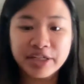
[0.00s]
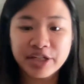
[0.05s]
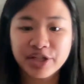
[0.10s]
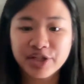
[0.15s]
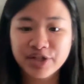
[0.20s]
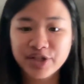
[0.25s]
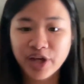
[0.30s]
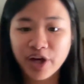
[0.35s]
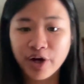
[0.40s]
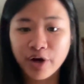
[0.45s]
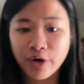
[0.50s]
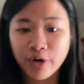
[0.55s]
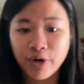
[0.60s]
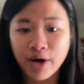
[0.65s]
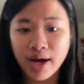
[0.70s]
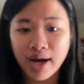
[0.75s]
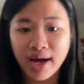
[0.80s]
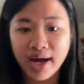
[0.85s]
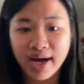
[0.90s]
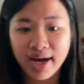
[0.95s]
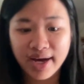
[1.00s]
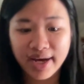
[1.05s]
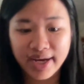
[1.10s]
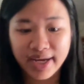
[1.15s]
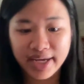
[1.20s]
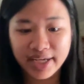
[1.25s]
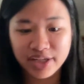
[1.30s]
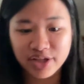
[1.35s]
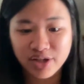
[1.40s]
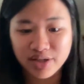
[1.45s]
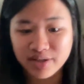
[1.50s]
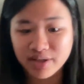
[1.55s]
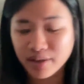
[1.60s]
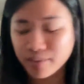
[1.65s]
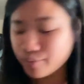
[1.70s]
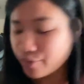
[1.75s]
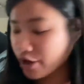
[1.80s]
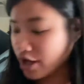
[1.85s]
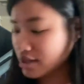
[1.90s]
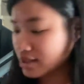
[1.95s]
So I just
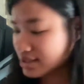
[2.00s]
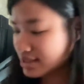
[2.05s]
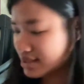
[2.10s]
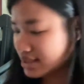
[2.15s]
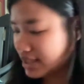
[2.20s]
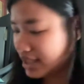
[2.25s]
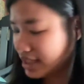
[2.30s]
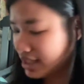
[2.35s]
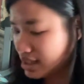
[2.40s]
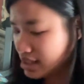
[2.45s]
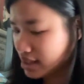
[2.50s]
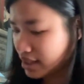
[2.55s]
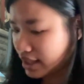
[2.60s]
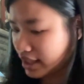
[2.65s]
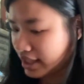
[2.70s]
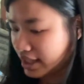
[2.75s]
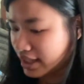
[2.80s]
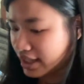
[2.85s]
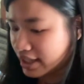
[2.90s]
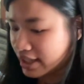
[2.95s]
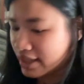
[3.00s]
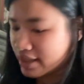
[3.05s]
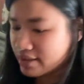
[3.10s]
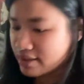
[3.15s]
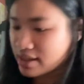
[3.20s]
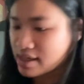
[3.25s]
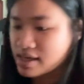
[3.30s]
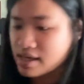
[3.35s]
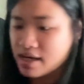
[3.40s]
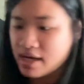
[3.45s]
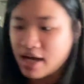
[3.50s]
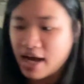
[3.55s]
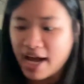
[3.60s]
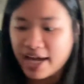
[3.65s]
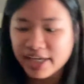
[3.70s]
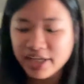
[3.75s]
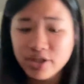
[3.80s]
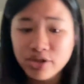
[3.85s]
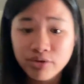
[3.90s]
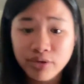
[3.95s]
unboxed it, and I
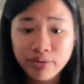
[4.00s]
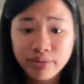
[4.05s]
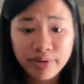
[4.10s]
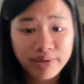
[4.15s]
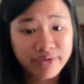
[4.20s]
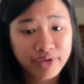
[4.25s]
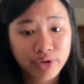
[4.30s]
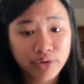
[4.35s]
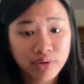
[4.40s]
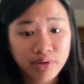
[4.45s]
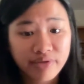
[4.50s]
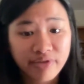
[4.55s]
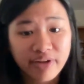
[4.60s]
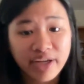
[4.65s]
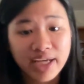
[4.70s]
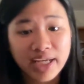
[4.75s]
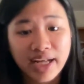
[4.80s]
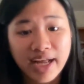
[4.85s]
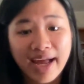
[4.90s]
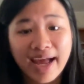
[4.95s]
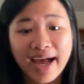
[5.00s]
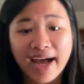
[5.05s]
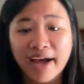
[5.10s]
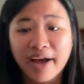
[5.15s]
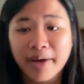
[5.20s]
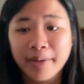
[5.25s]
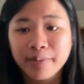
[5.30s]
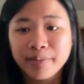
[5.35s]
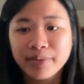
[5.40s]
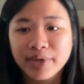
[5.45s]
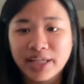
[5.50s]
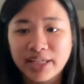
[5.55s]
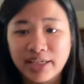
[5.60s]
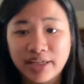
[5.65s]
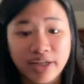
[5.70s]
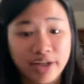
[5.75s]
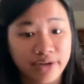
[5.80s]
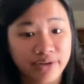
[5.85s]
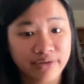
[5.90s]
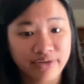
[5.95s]
can do a review of it in
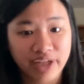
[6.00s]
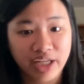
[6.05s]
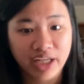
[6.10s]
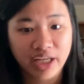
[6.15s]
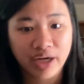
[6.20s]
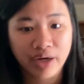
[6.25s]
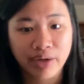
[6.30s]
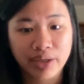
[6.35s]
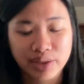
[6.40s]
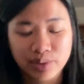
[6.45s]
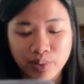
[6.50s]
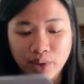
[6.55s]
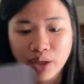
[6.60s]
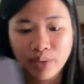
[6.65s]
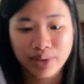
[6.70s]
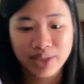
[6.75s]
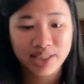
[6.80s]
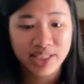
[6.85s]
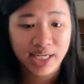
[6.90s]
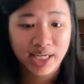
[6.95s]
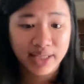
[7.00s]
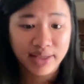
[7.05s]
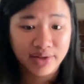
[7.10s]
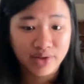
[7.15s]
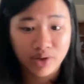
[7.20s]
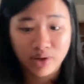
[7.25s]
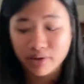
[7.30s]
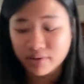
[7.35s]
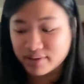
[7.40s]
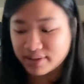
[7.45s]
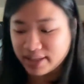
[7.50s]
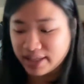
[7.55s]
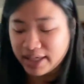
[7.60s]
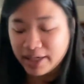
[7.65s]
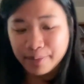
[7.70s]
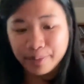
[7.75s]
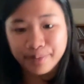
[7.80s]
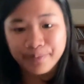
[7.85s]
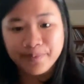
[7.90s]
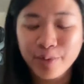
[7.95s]
another video as well once I get this all set
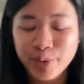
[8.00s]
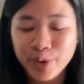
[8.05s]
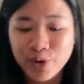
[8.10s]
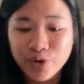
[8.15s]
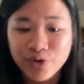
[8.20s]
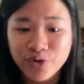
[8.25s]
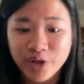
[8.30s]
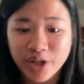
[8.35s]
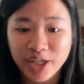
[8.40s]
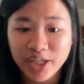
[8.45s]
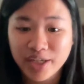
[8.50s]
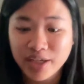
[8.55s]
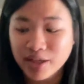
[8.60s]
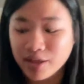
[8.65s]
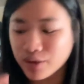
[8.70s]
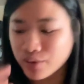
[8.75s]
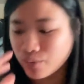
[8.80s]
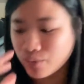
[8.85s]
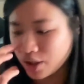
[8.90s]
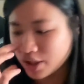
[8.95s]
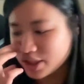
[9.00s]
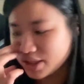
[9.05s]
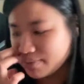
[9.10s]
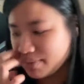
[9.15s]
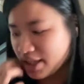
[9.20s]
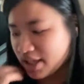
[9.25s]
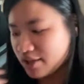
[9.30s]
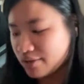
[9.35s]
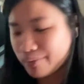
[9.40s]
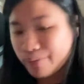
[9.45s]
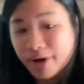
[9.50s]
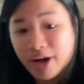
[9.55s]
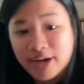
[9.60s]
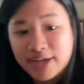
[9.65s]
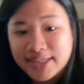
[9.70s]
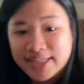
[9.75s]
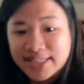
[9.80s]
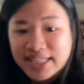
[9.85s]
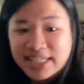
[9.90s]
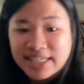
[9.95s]
up. Hope you enjoyed watching me
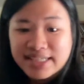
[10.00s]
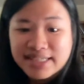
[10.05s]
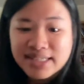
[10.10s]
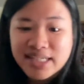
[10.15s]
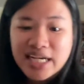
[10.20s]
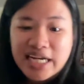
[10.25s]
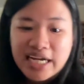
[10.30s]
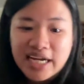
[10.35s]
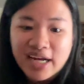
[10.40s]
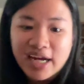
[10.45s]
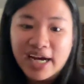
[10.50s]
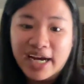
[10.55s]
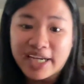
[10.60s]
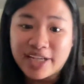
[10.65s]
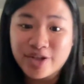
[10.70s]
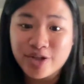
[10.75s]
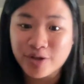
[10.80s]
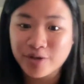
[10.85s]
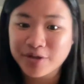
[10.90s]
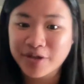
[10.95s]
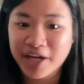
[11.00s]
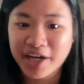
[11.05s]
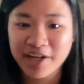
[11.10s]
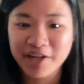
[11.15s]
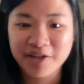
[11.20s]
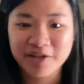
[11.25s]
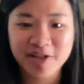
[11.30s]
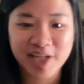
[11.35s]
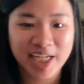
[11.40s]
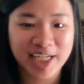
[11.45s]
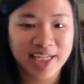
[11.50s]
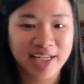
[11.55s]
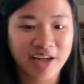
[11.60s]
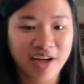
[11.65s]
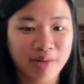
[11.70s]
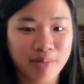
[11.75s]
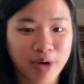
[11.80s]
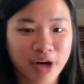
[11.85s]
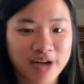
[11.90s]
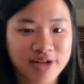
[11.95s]
unbox this. I don't know how entertaining
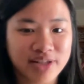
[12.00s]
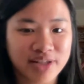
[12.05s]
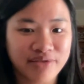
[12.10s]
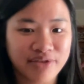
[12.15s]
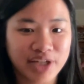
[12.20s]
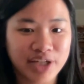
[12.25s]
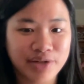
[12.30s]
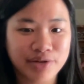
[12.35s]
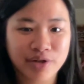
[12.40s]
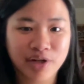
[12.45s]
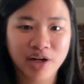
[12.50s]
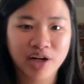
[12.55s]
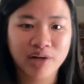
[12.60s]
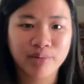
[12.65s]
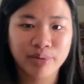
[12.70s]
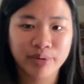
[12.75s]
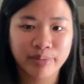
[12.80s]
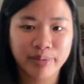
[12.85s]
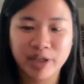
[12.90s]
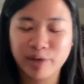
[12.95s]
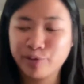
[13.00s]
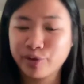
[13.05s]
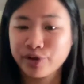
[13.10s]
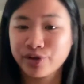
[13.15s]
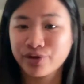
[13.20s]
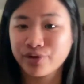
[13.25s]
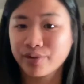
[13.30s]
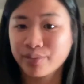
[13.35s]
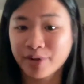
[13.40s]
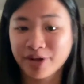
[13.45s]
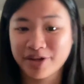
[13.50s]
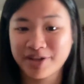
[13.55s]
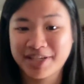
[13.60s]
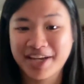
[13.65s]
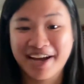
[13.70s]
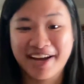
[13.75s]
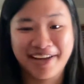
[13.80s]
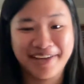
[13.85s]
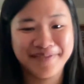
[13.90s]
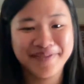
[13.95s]
unboxing videos are, but people do them all the
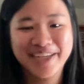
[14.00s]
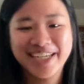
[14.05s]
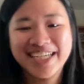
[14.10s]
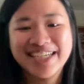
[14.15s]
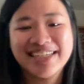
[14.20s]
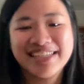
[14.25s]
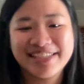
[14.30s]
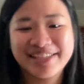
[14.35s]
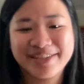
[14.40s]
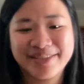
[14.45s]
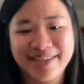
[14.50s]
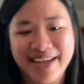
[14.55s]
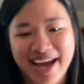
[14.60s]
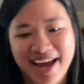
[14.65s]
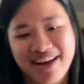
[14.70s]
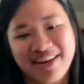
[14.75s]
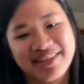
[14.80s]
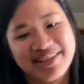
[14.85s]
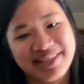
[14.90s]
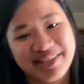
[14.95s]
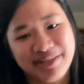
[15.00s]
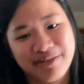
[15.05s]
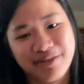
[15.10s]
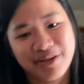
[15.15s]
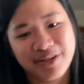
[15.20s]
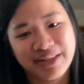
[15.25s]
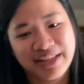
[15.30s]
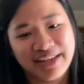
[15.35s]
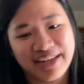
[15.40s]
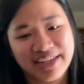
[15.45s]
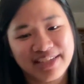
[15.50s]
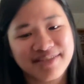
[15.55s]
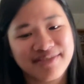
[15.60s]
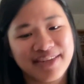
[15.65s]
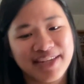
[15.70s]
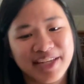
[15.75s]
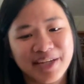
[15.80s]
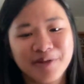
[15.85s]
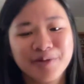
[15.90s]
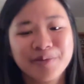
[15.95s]
time. So yeah, I'll see you all in the next video.